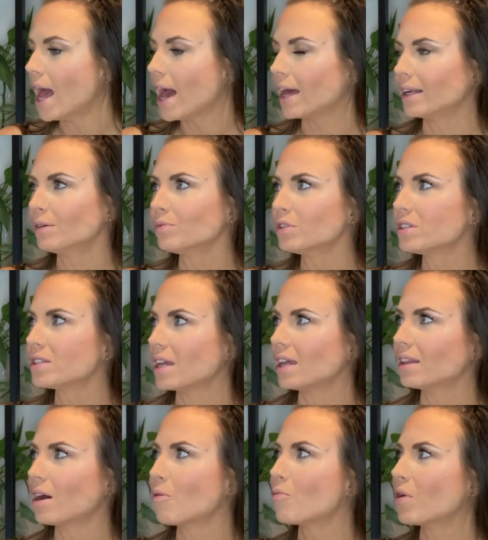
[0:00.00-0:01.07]
And I would say
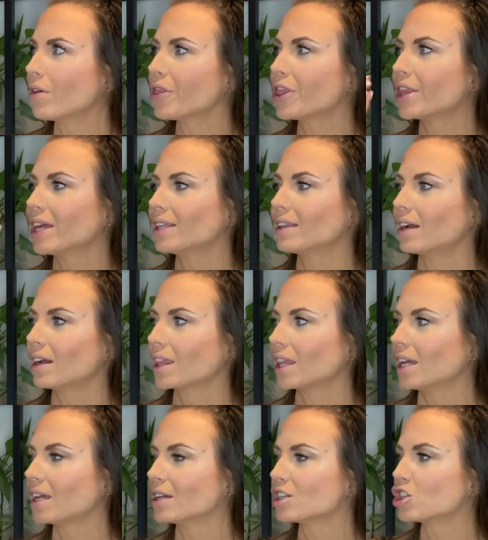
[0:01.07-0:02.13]
that one thing that I
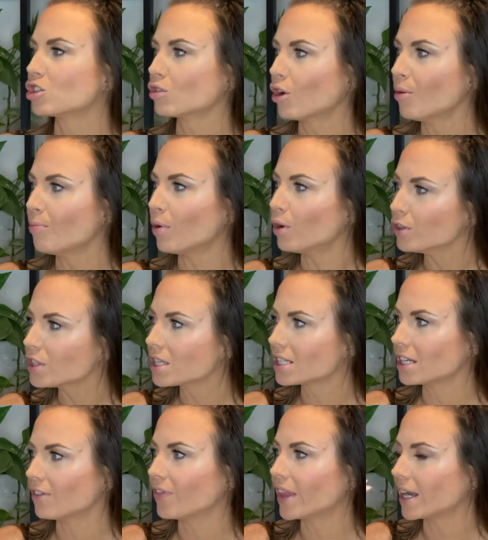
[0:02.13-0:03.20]
think is so
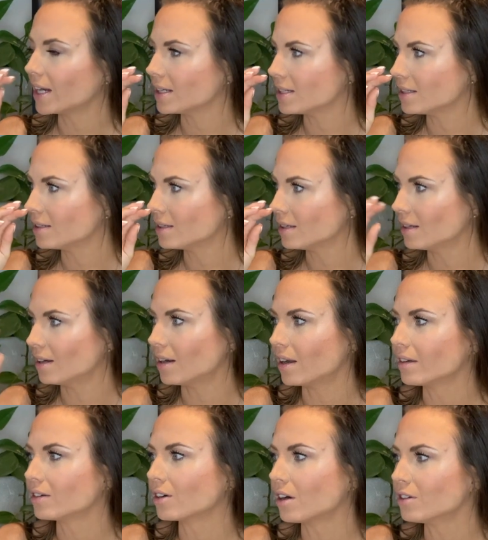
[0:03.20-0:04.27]
positive that I did it in
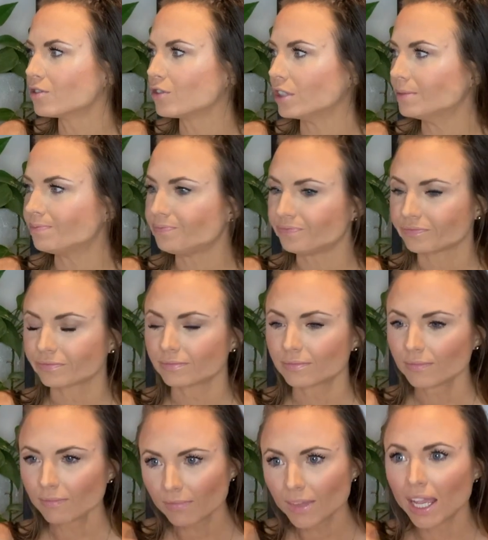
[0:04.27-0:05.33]
another country,
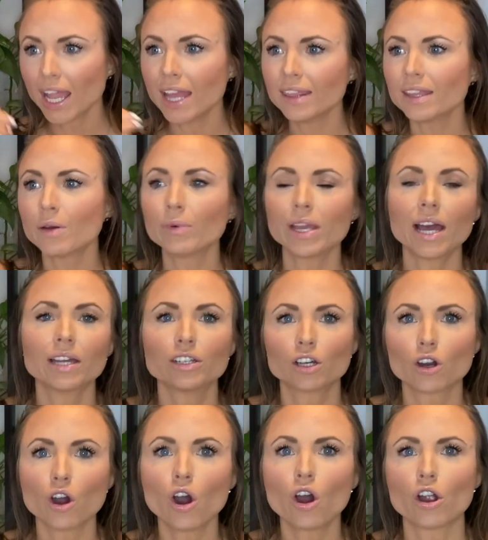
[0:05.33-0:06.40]
and that we had a
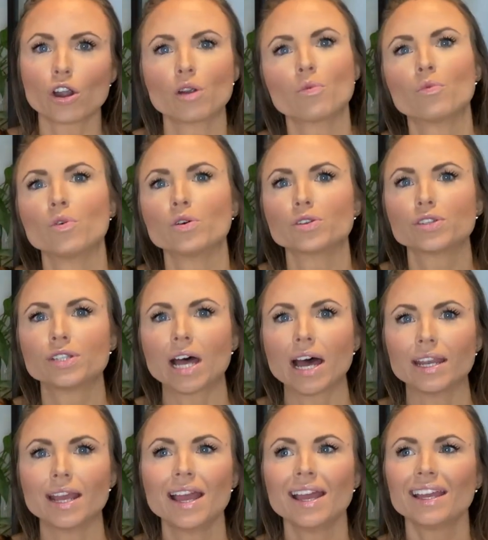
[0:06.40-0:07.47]
car, was that
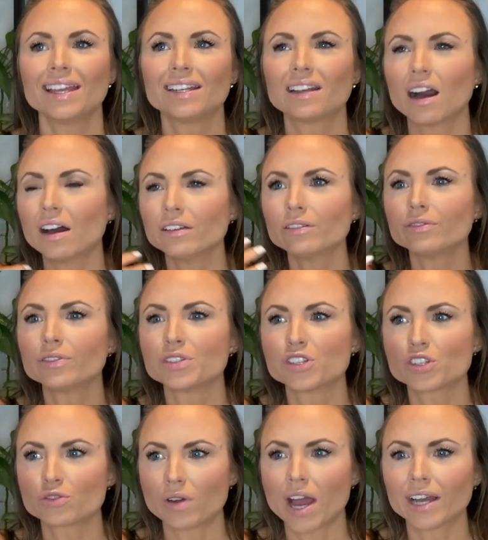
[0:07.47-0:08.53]
it kind of
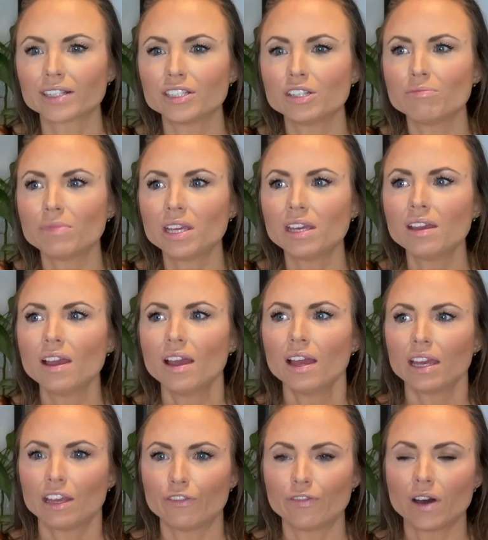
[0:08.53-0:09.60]
distracted me.
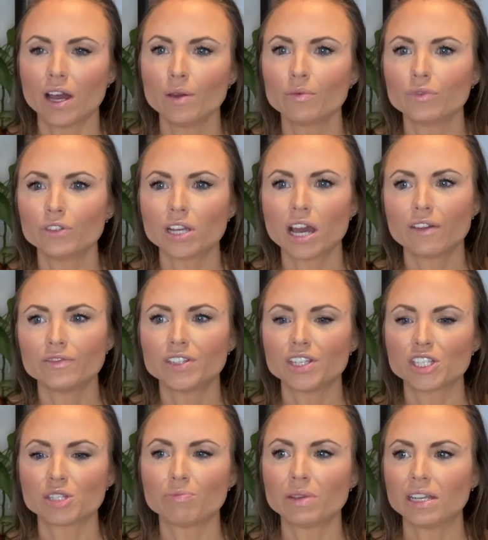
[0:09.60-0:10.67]
If I would have
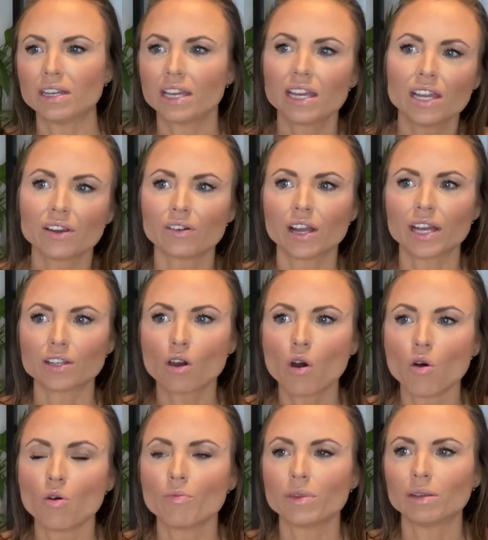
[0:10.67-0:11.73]
just been here at
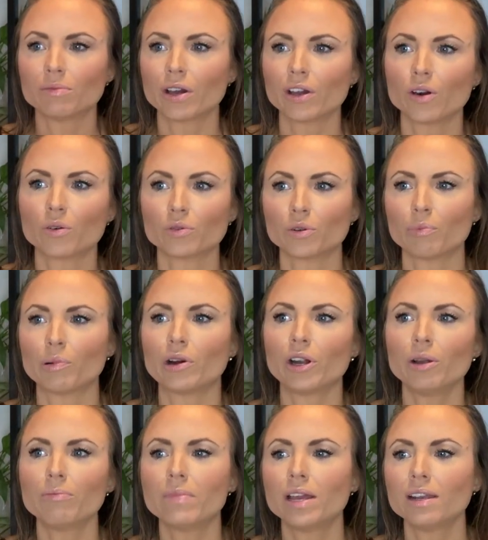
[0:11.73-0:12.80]
home in my own
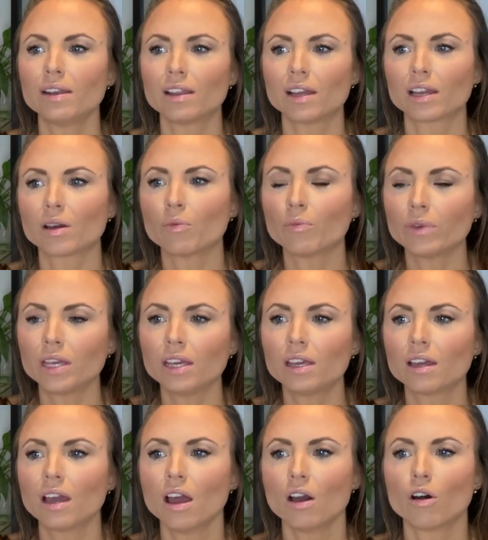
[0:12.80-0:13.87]
apartment, like a
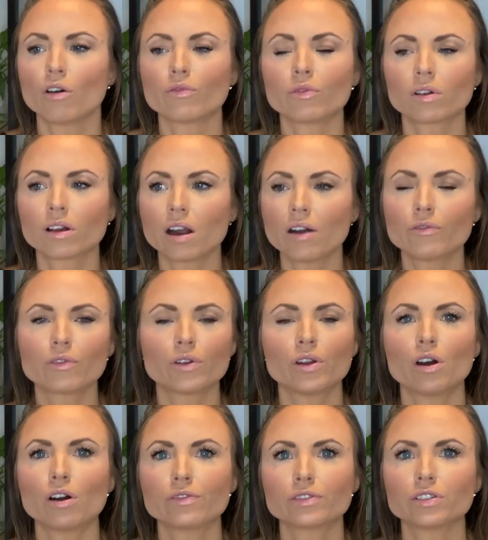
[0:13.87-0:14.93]
week of recovery
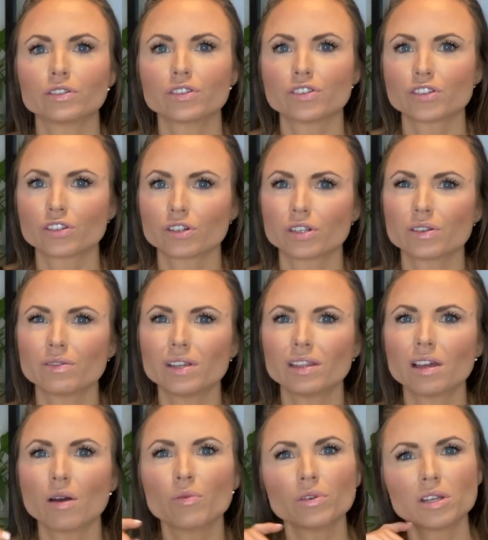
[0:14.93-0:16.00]
after the surgery,
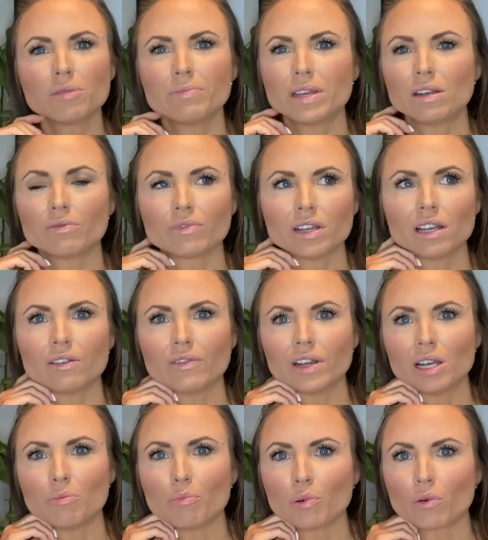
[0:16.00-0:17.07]
that would have been really,
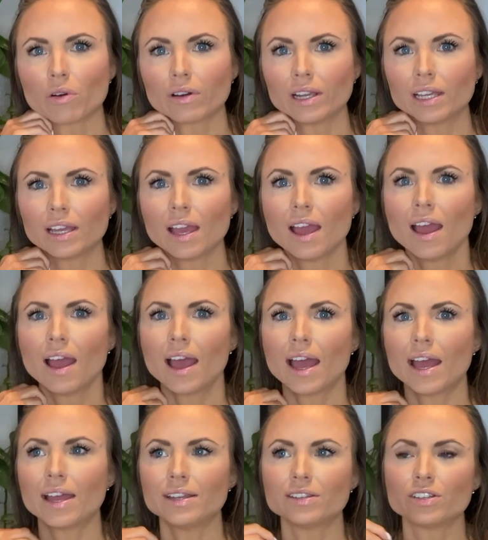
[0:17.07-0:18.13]
really boring
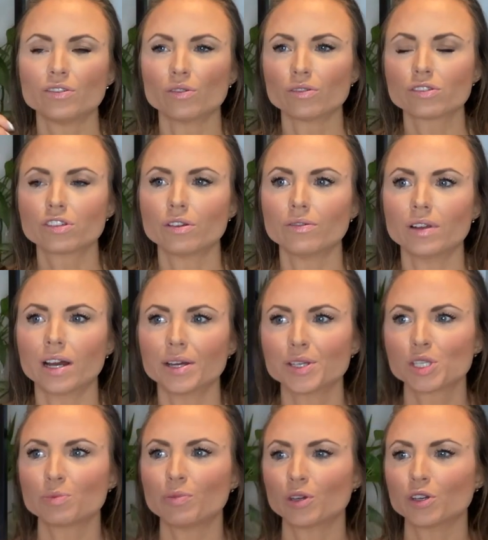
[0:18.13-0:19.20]
and not so
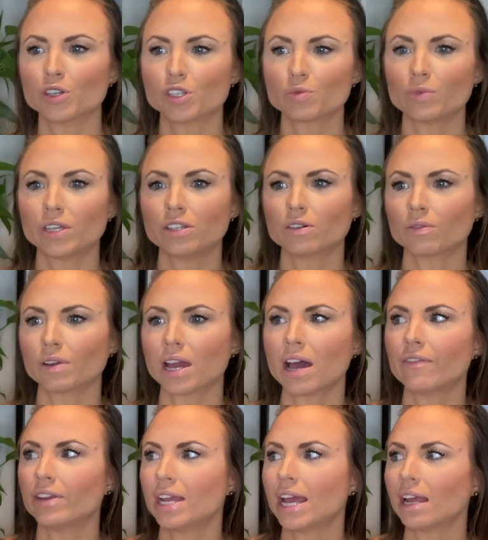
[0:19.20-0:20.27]
nice, because we don't
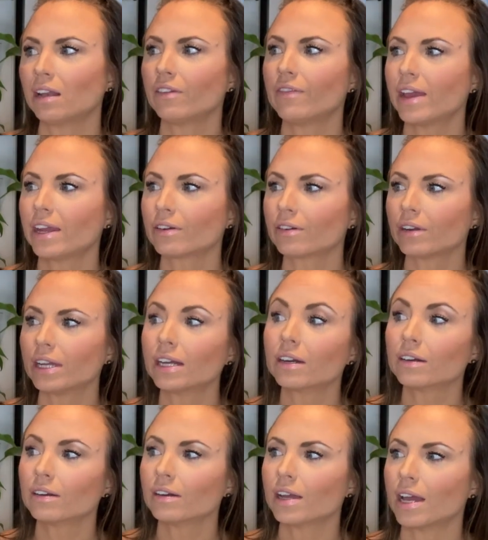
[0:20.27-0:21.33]
have an elevator
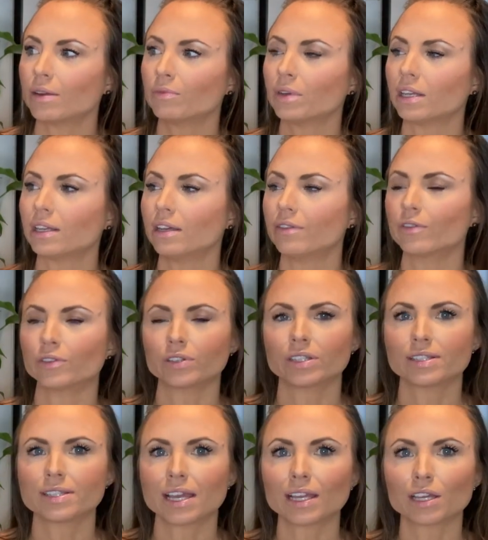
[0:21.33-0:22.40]
here, and we live on the
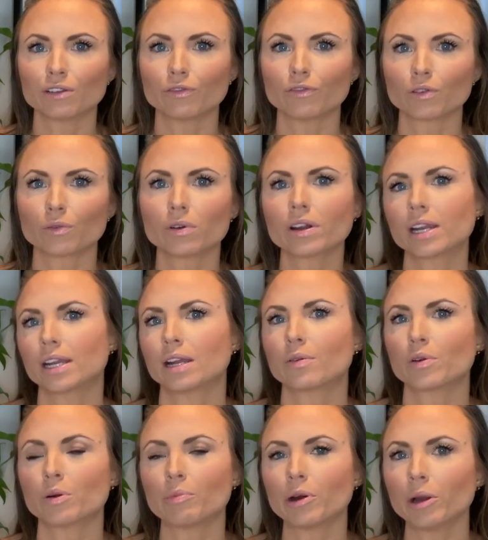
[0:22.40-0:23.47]
2nd floor in
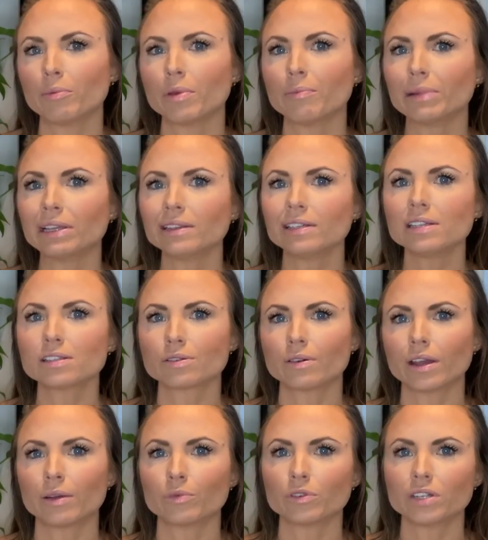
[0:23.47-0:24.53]
our apartment building. So
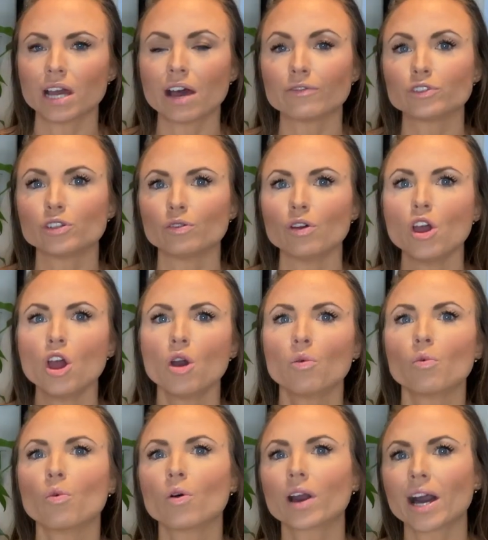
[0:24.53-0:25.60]
I would have to
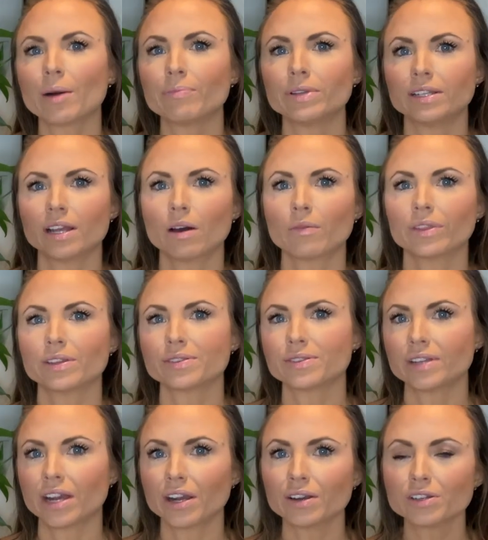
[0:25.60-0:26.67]
walk up and down the
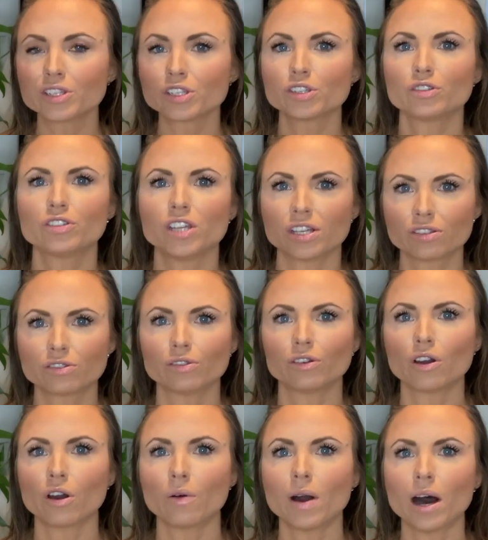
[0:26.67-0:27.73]
stairs just to
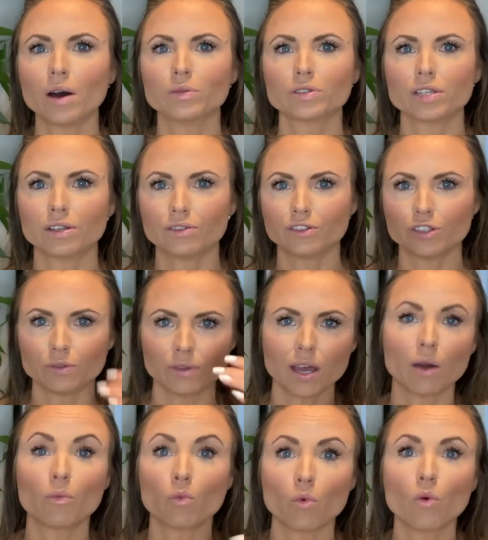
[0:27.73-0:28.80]
go out and do
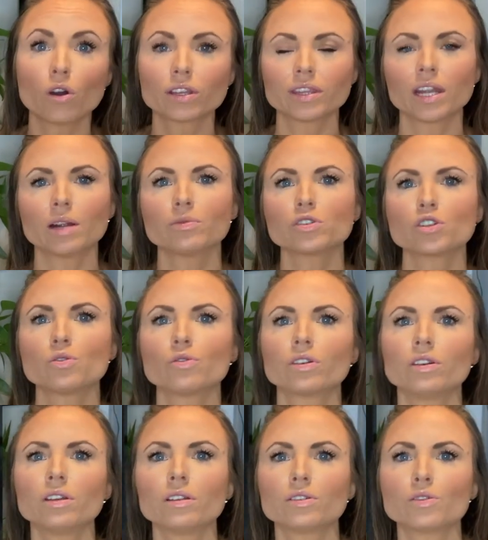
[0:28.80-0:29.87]
that walk that I was
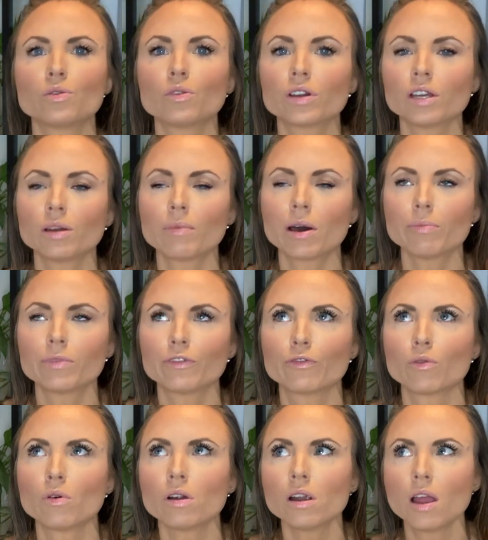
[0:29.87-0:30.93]
talking about
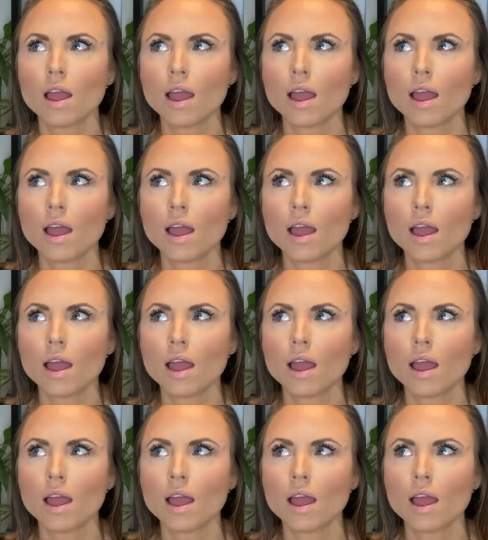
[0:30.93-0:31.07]
before.